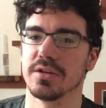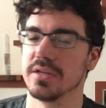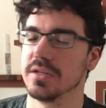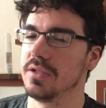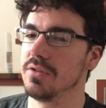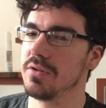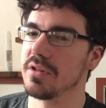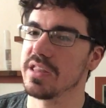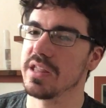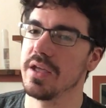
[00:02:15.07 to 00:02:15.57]

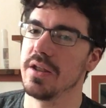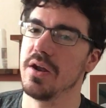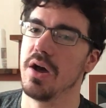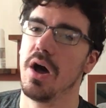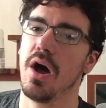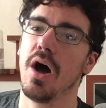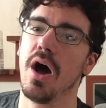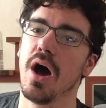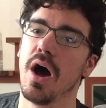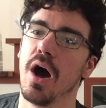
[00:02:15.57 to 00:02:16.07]
either said,
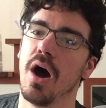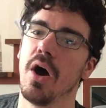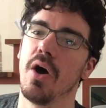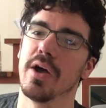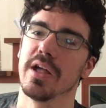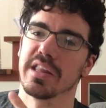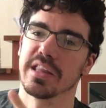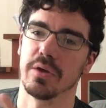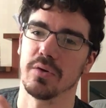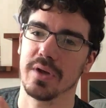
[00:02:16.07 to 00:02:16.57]

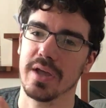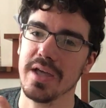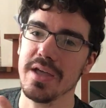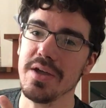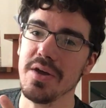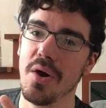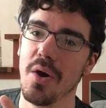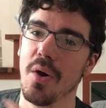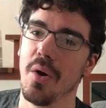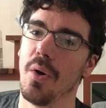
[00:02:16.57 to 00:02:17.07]
oh, es
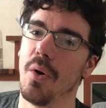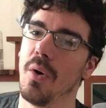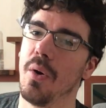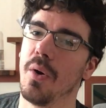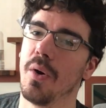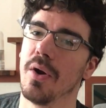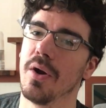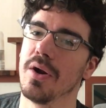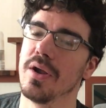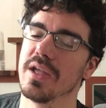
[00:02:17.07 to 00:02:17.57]
okay,
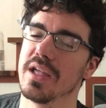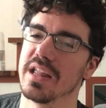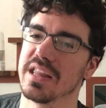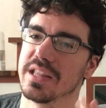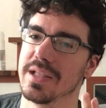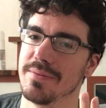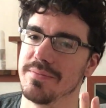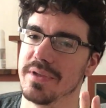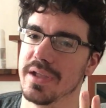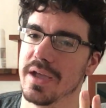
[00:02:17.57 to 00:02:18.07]
or
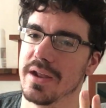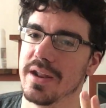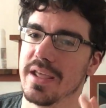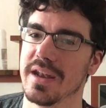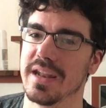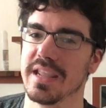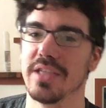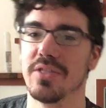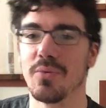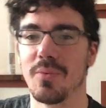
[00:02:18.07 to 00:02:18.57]
está bien,
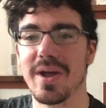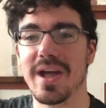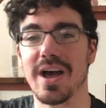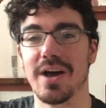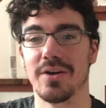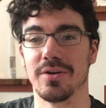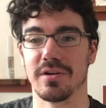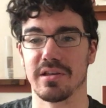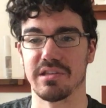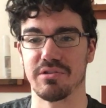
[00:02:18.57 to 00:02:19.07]
and either way
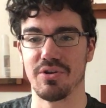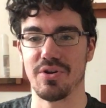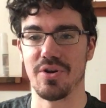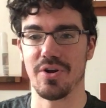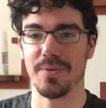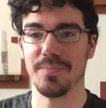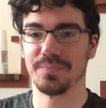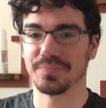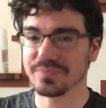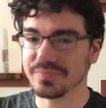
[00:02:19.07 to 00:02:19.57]
I understood
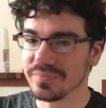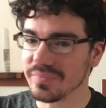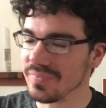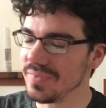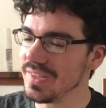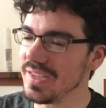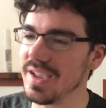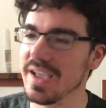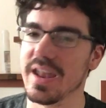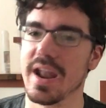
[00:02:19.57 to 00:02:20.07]
her.
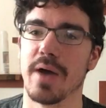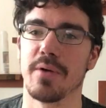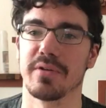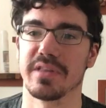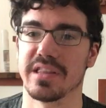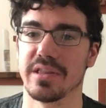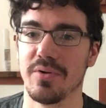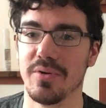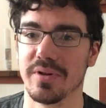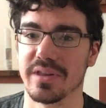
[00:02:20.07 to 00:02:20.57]
And I
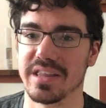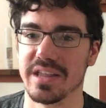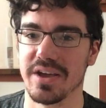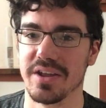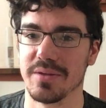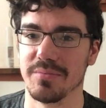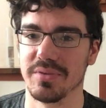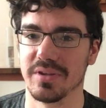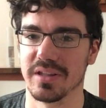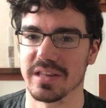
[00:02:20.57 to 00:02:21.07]
was so
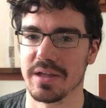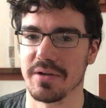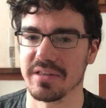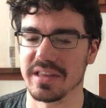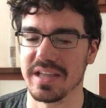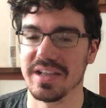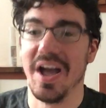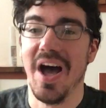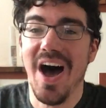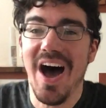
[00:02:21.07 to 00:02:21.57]
excited because I
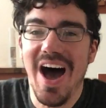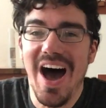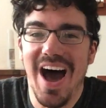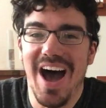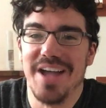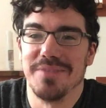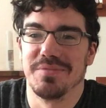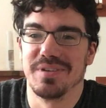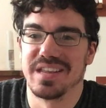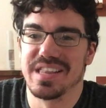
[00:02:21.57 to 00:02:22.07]
was like,
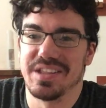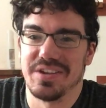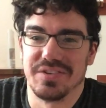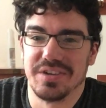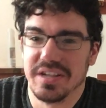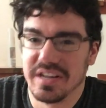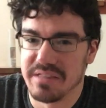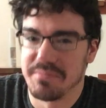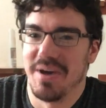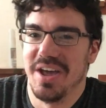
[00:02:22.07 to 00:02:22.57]
I've been
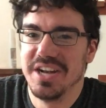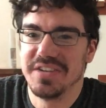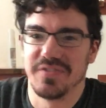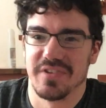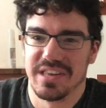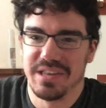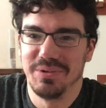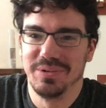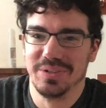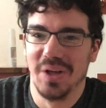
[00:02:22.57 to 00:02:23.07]
studying Spanish
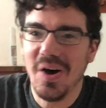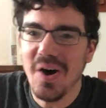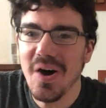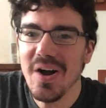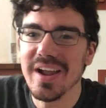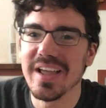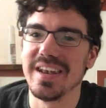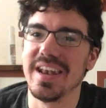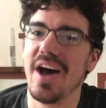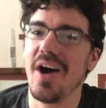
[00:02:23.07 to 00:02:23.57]
for so
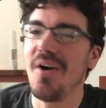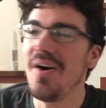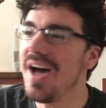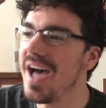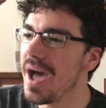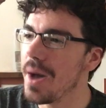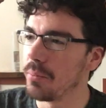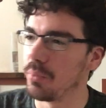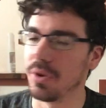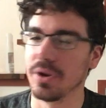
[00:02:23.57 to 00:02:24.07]
long and now
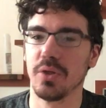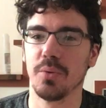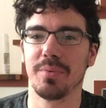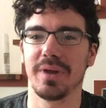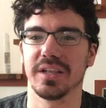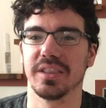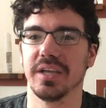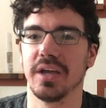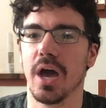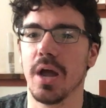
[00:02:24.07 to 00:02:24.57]
puedo
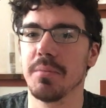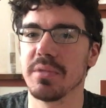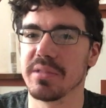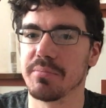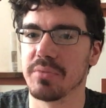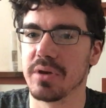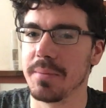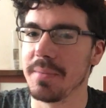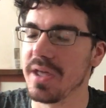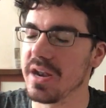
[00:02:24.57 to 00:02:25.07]
practicar mis
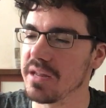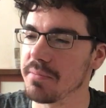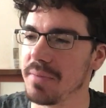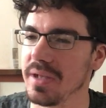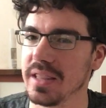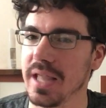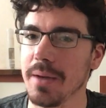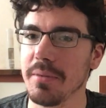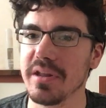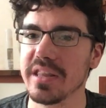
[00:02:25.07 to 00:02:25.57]
primeras
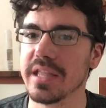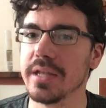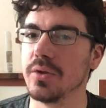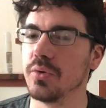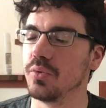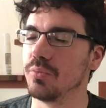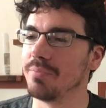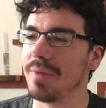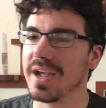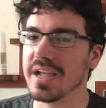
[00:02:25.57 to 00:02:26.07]
palabras
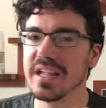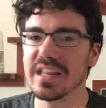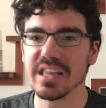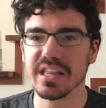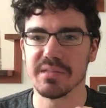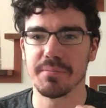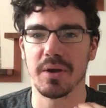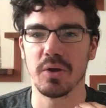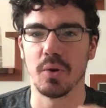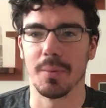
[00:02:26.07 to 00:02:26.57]
en un
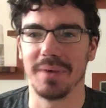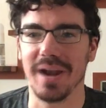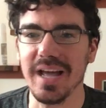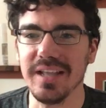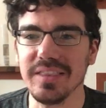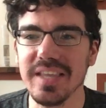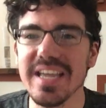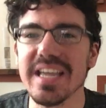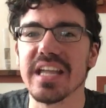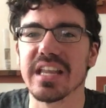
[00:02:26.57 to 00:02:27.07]
país
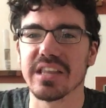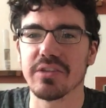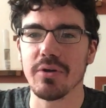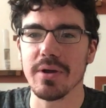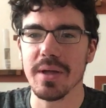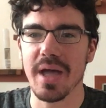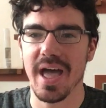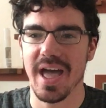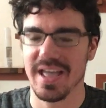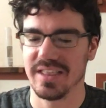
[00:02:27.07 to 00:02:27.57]
hispanohablante y
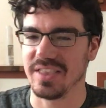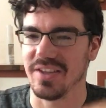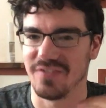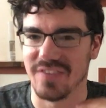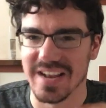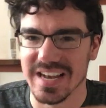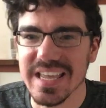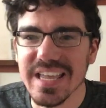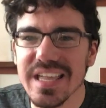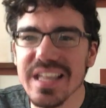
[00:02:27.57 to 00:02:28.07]
estoy tan
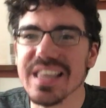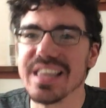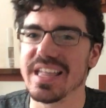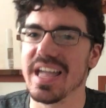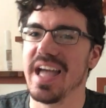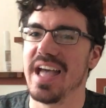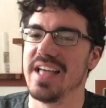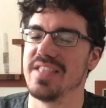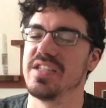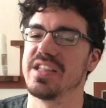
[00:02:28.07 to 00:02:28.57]
feliz.
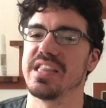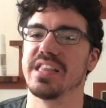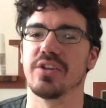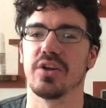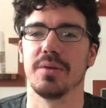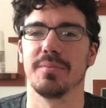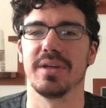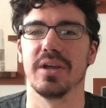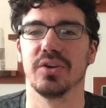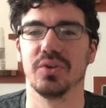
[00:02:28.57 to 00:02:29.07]
This is
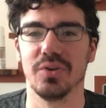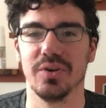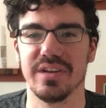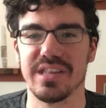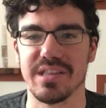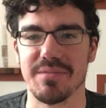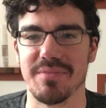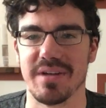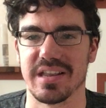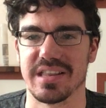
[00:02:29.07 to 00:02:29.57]
going to be a good
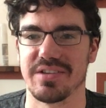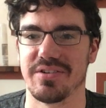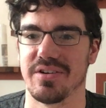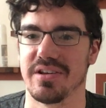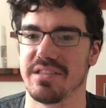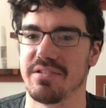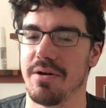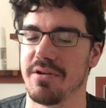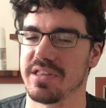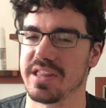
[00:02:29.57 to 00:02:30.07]

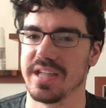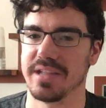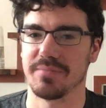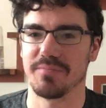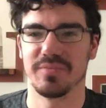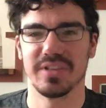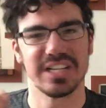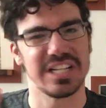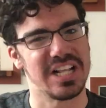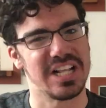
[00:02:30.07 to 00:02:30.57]
semester. So I was like,